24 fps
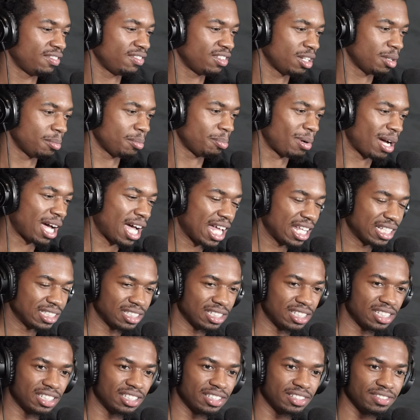have their
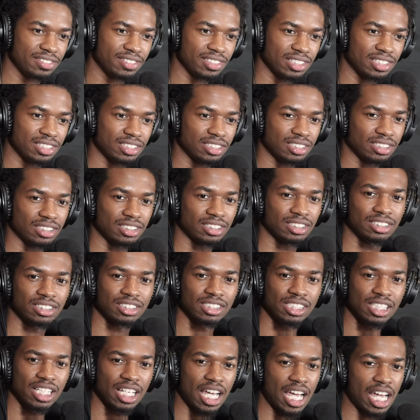positives. And
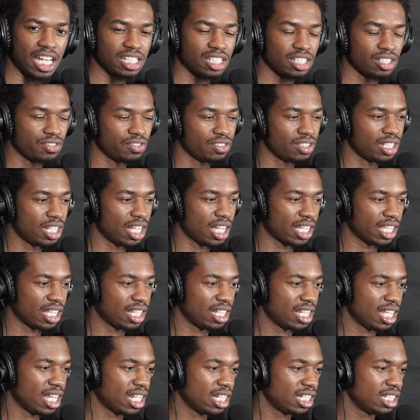I just feel like
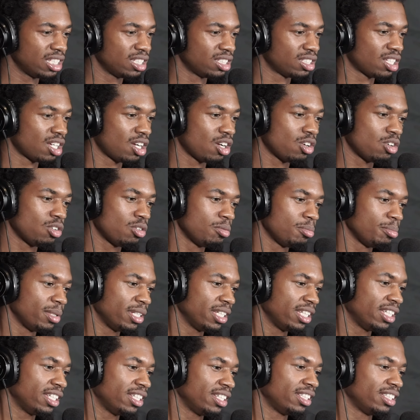Atlanta is home,
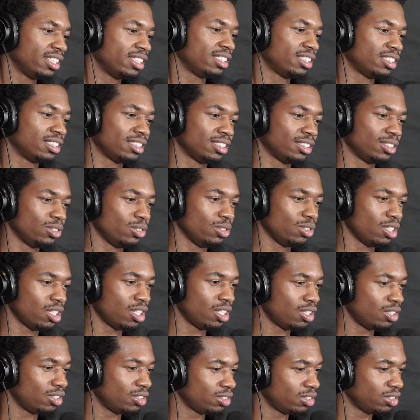man. You
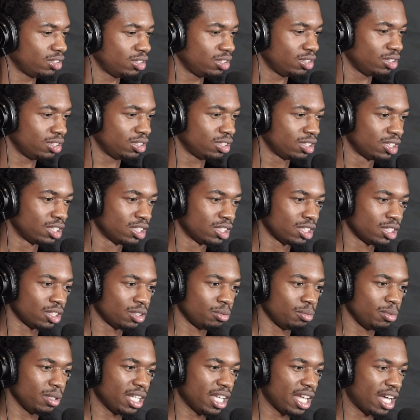know,
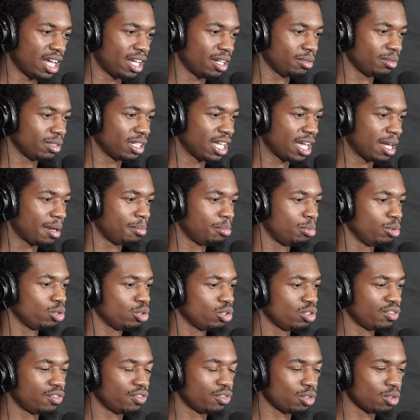we got
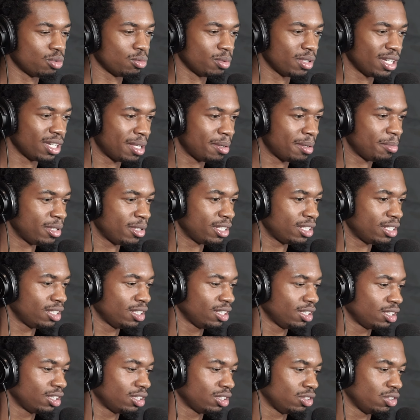beautiful women.
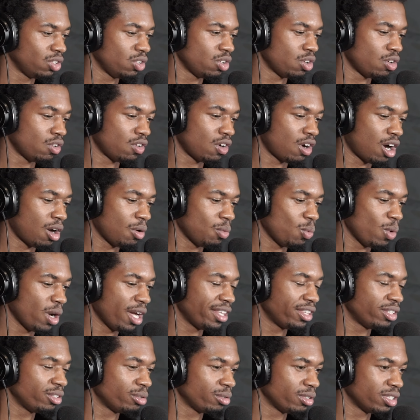You know, our
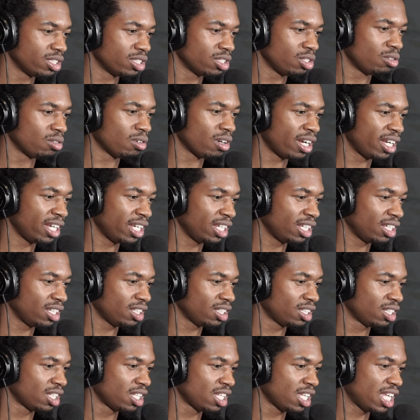weather is great.
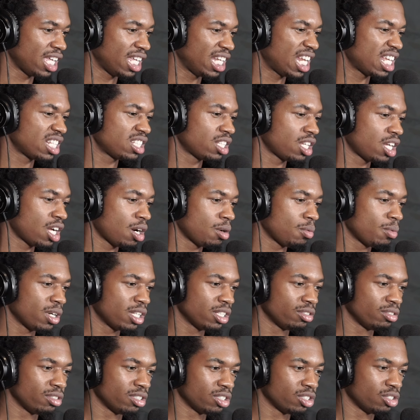And I say our
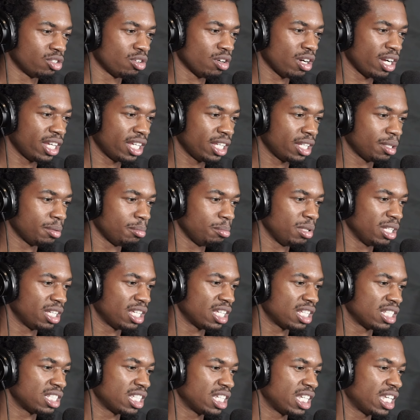weather is great
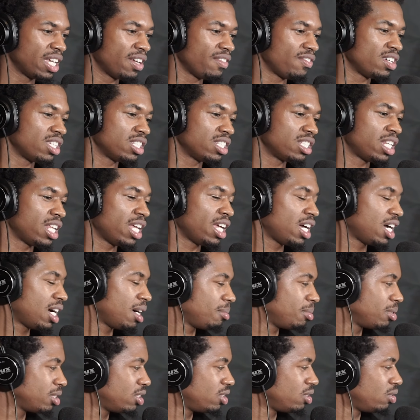because it gives us that
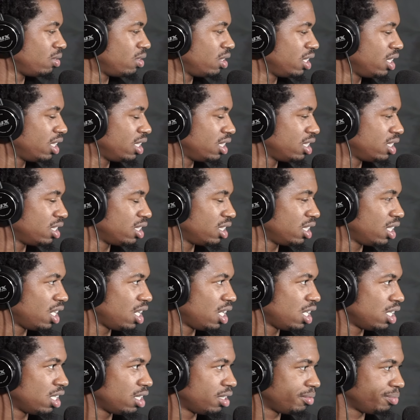opportunity
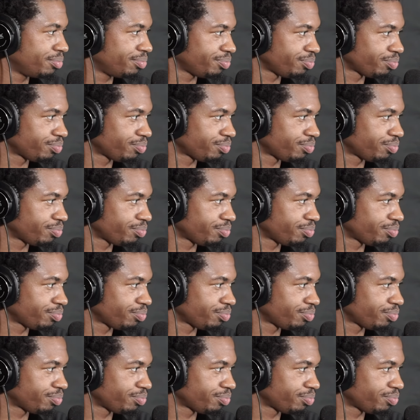to,